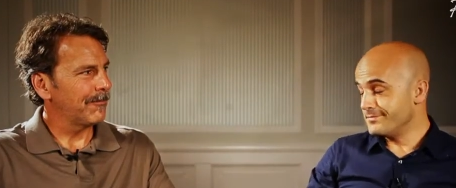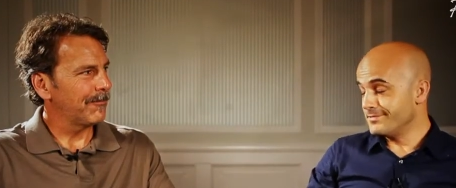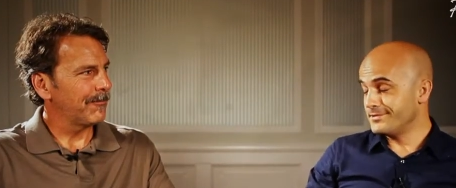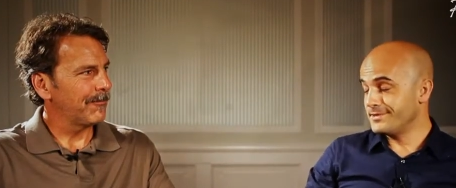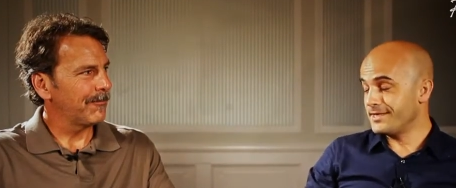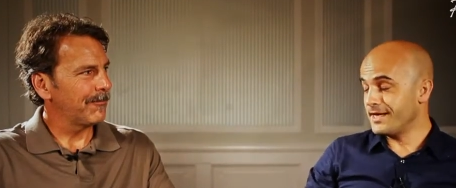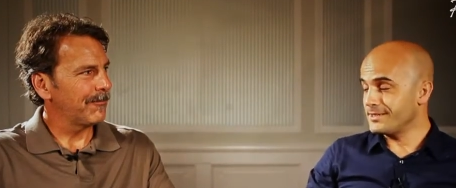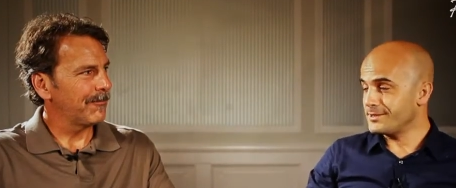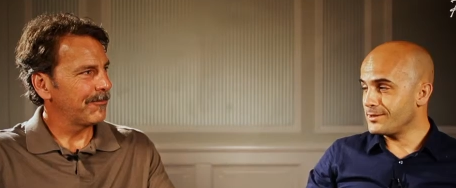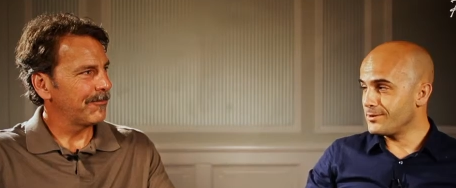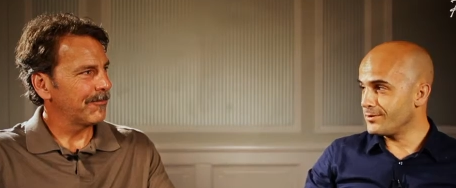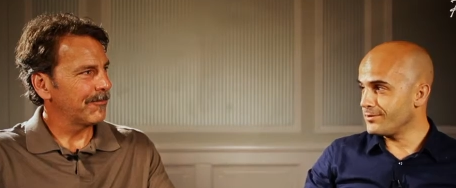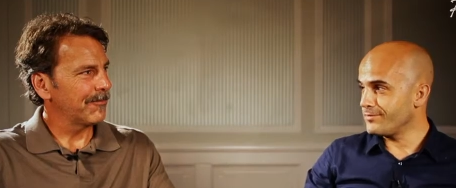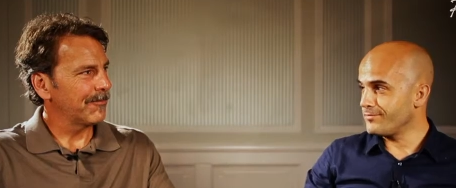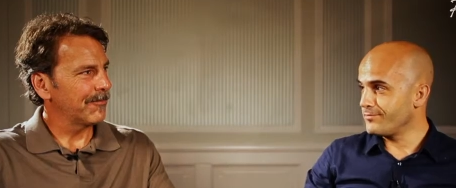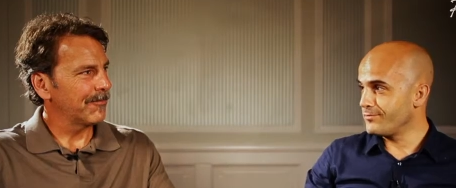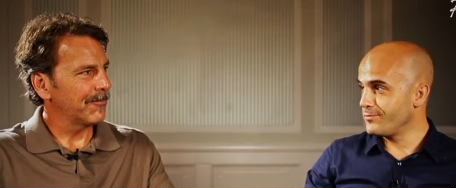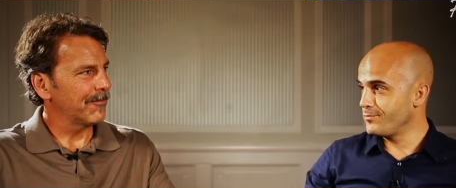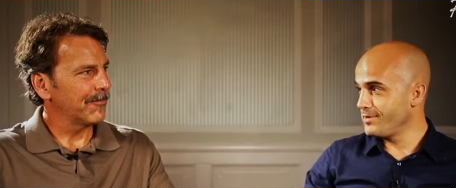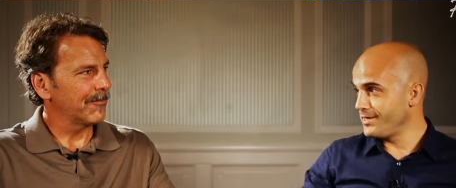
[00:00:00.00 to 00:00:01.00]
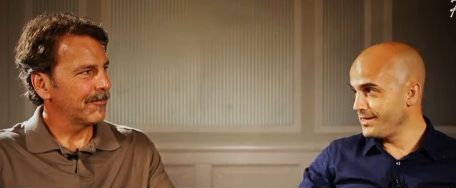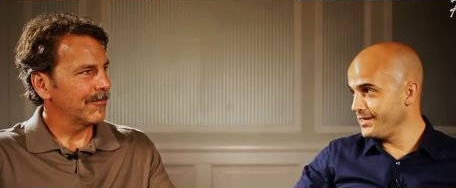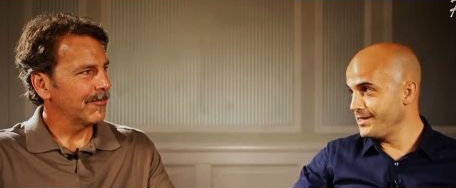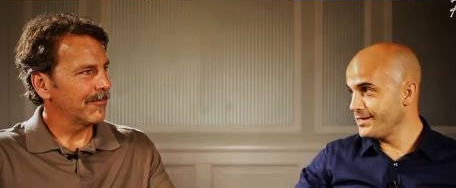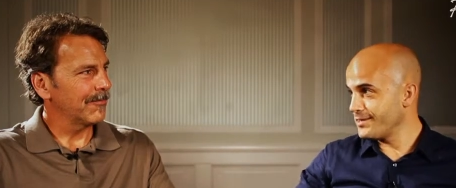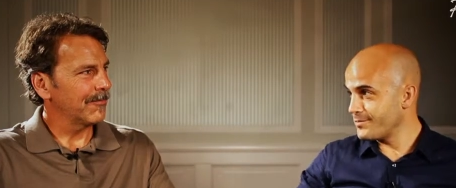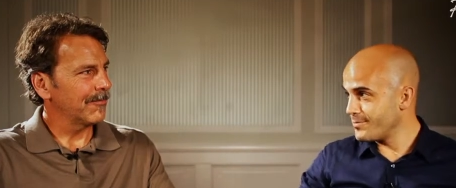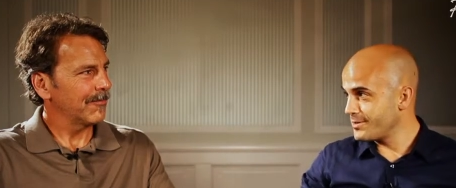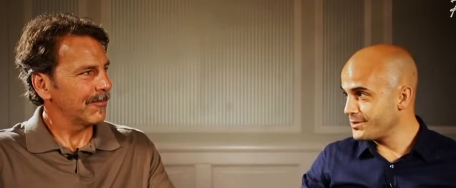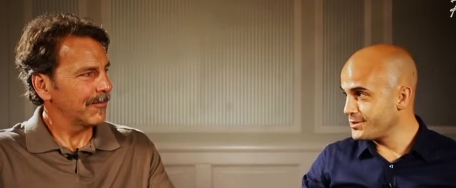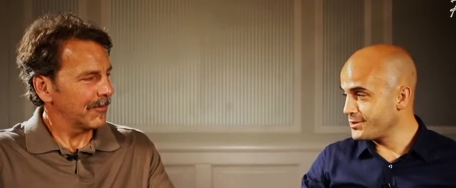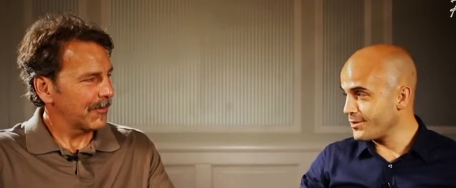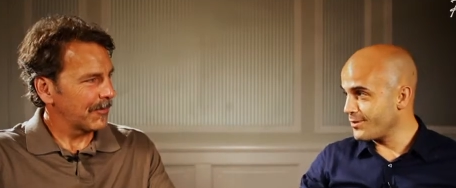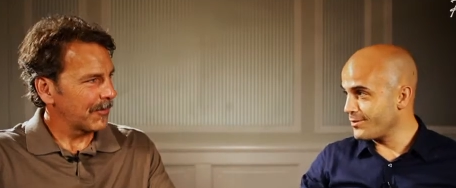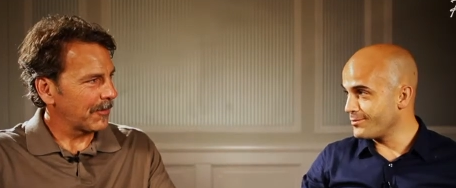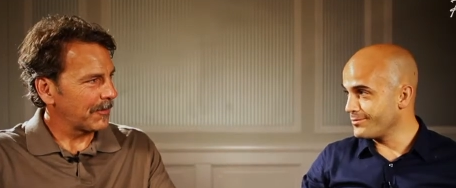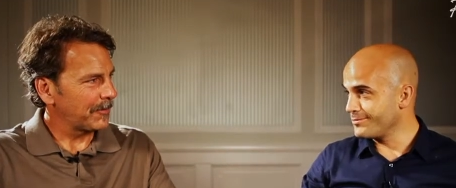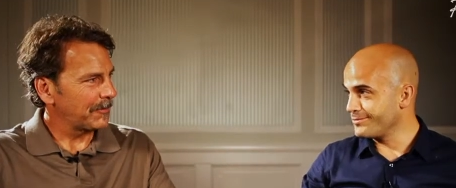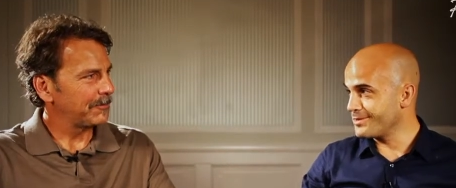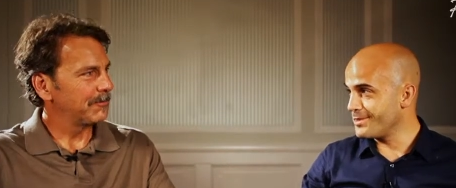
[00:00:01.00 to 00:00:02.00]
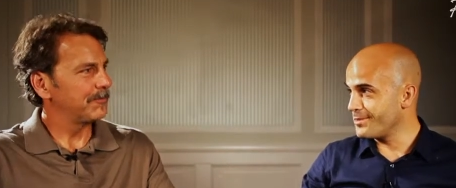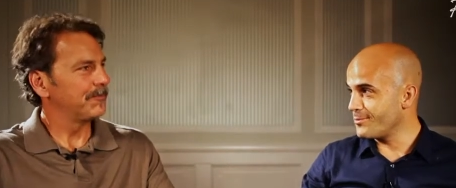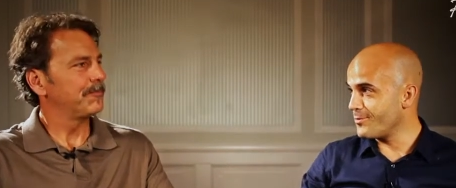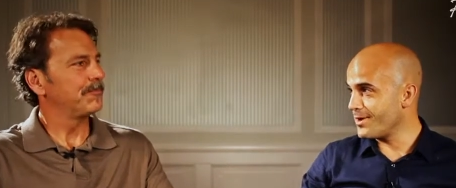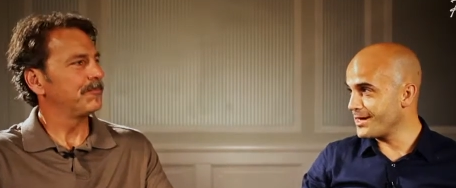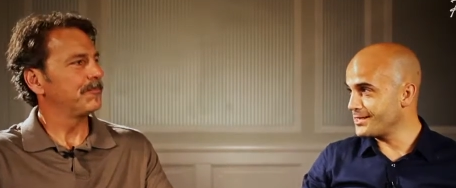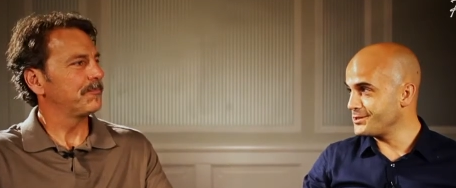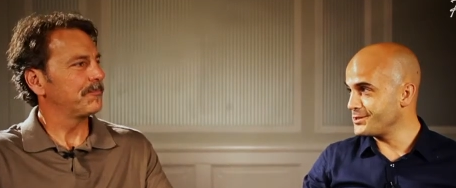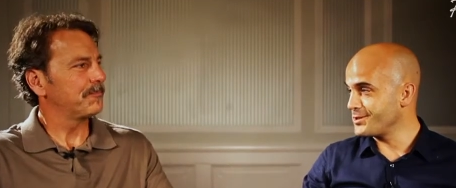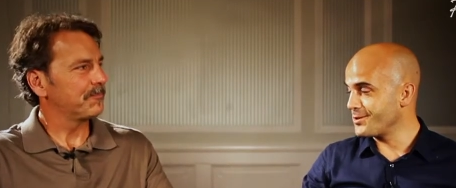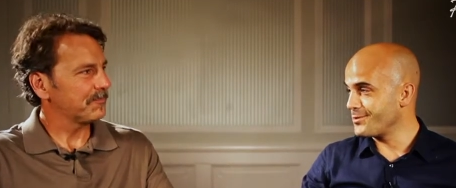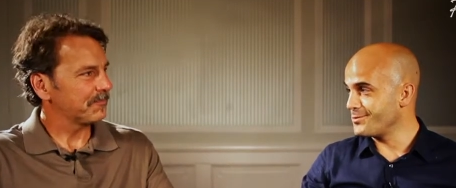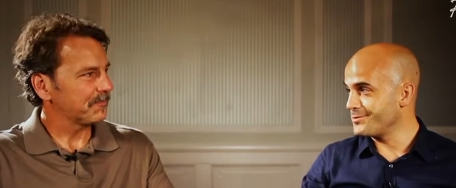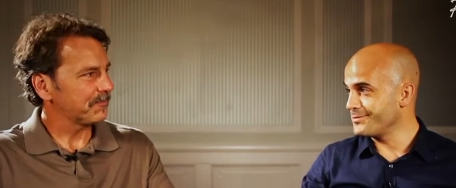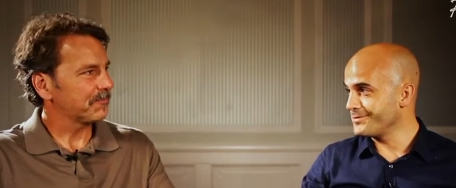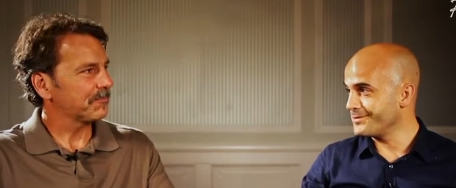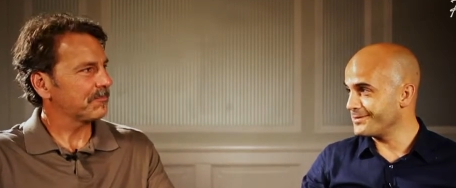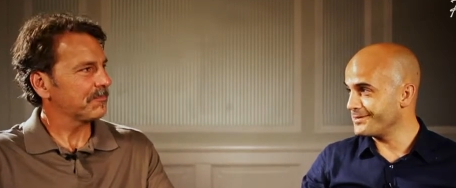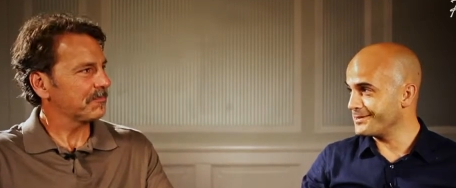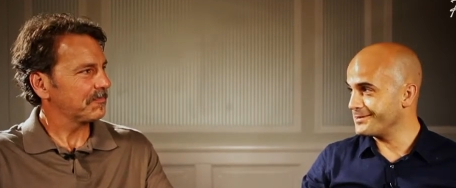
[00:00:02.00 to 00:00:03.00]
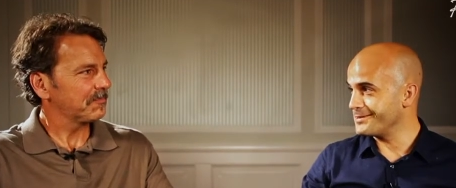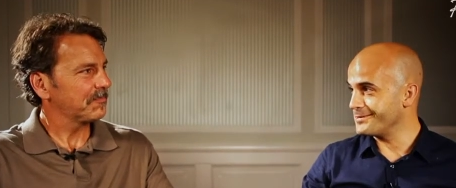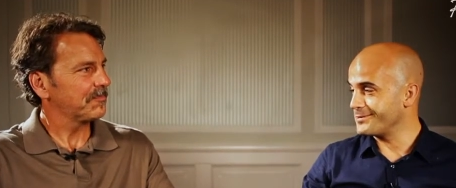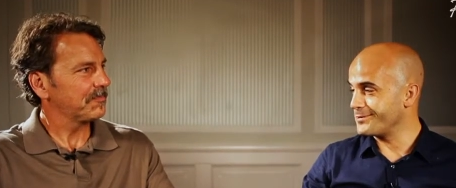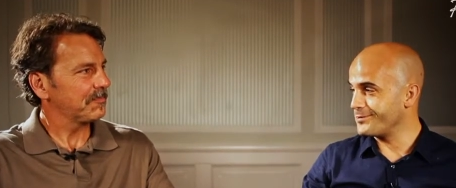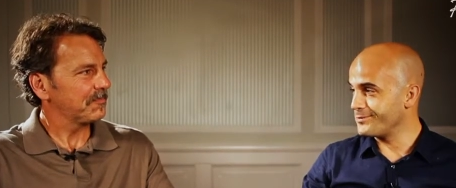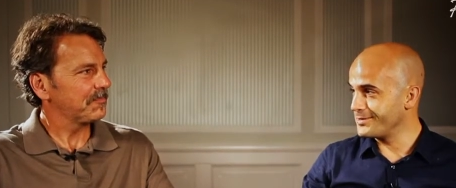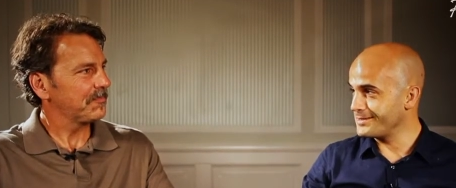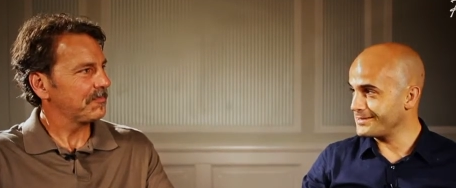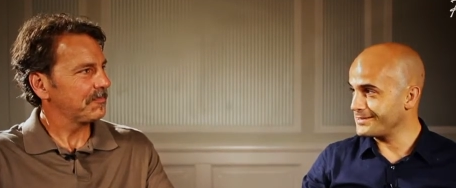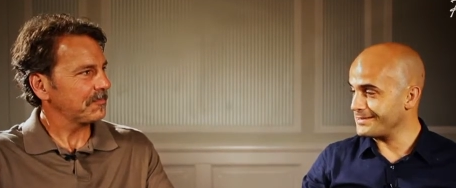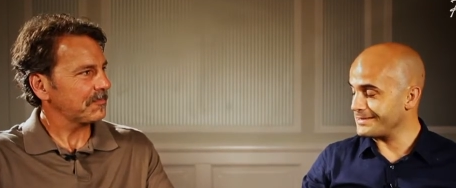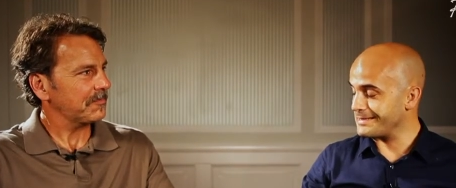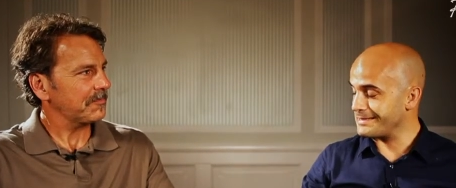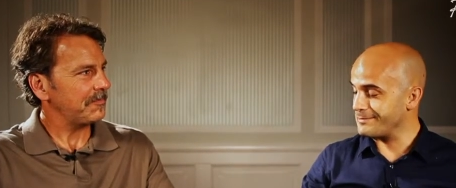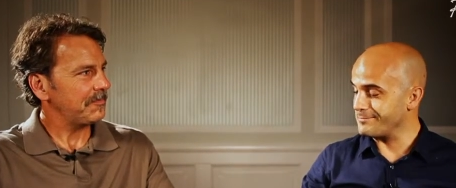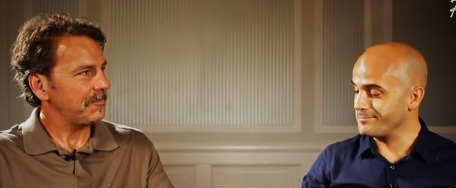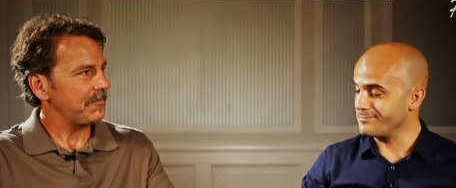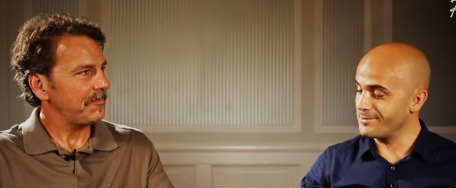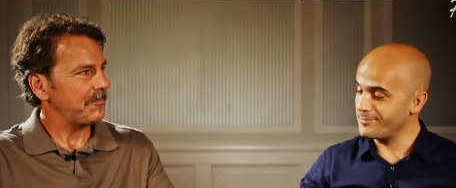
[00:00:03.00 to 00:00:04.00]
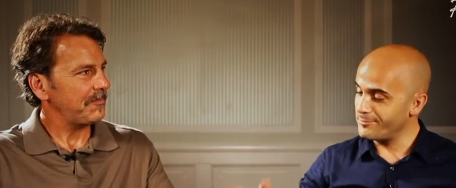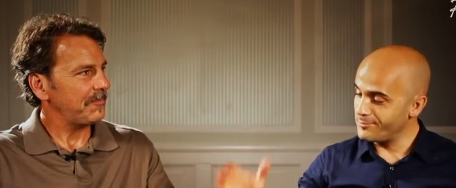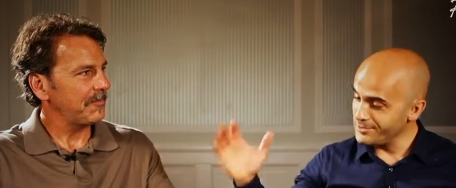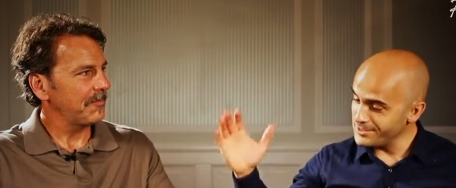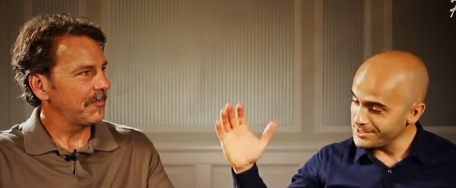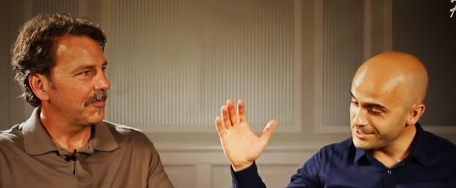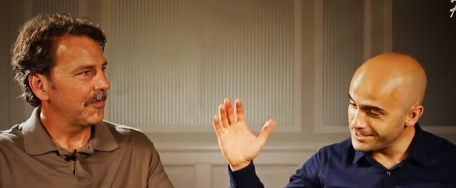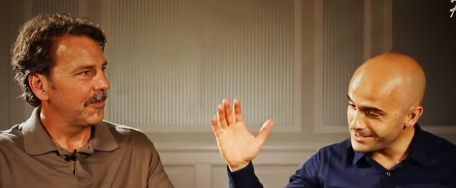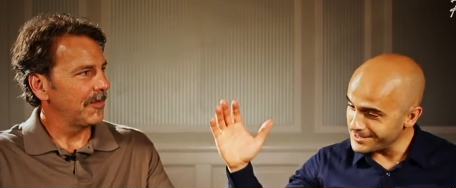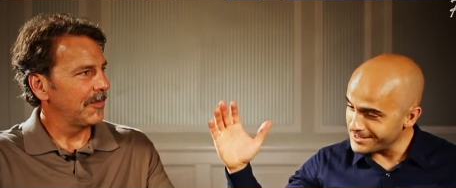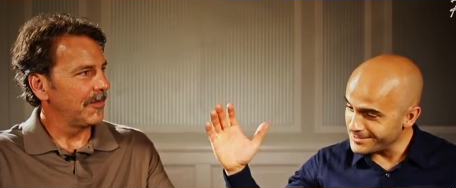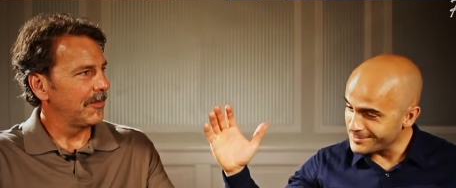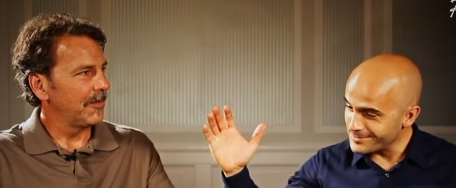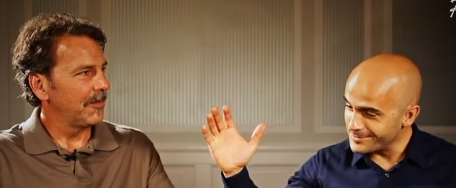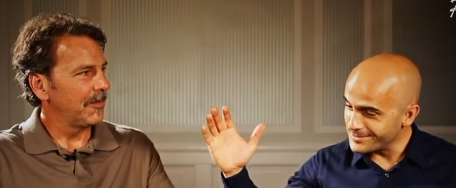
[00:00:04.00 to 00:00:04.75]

Speaker 1: thanks a lot for being here at my show, in the wine show, Chris. Appreciate it.